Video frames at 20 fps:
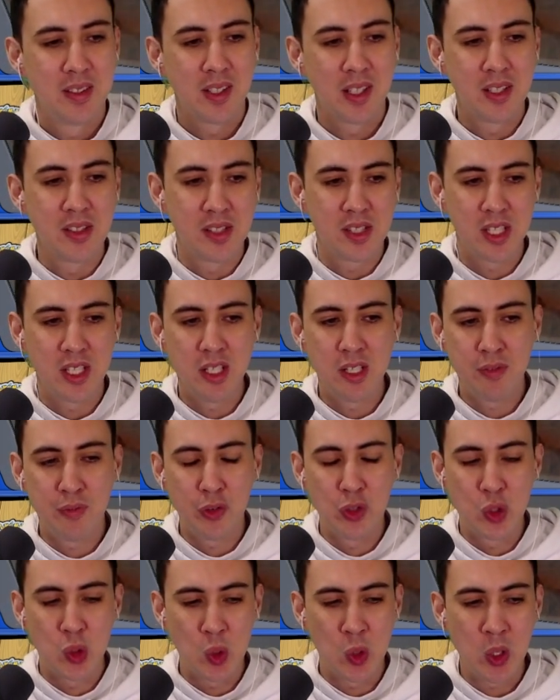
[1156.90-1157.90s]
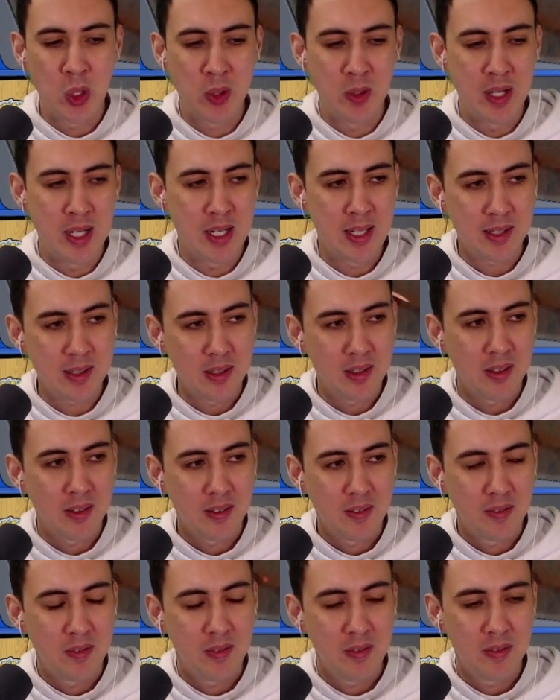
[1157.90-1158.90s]
Considered for Zoroark?
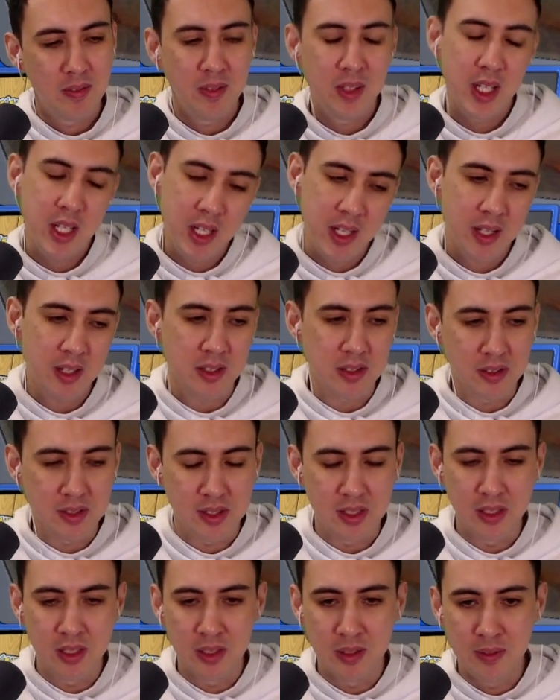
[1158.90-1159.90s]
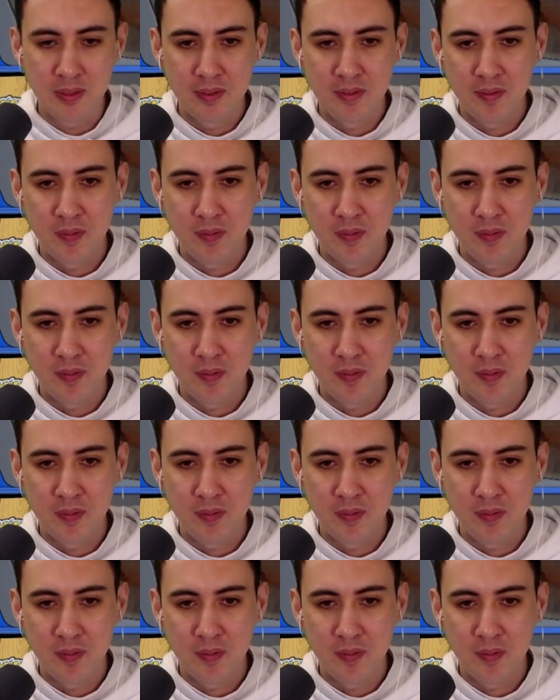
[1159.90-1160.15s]
Yeah, I could see it.